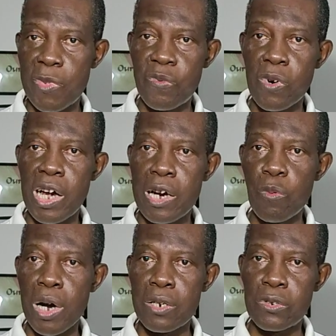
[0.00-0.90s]
for
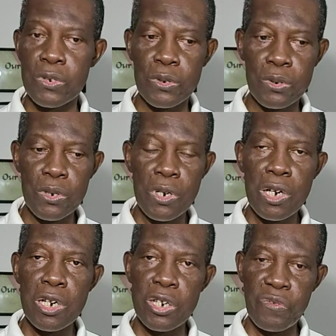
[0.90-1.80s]
anyone to
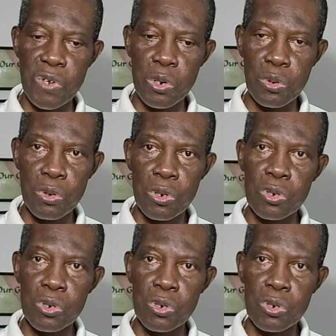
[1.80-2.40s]
review.